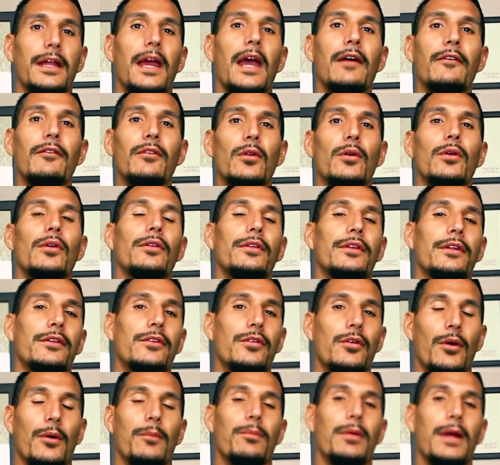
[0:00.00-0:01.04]
They have loyalty
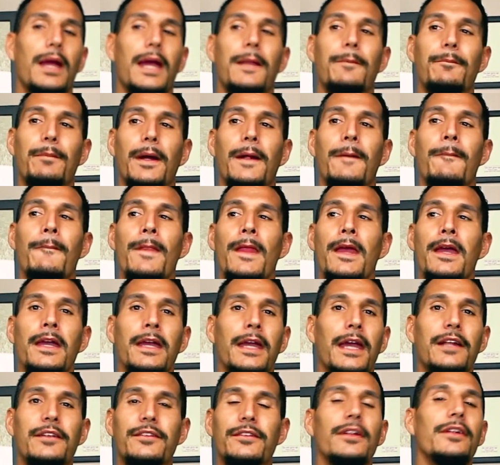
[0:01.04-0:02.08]
to a brand, but
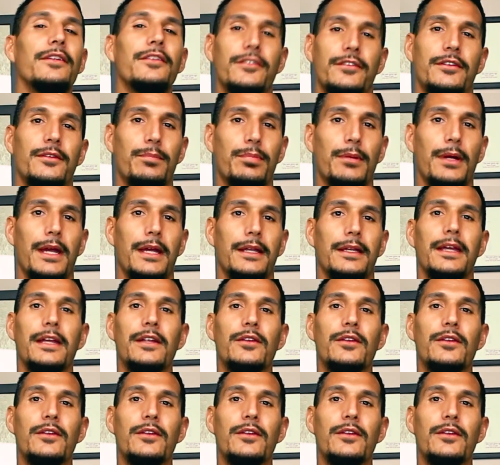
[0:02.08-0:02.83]
it's not just a brand.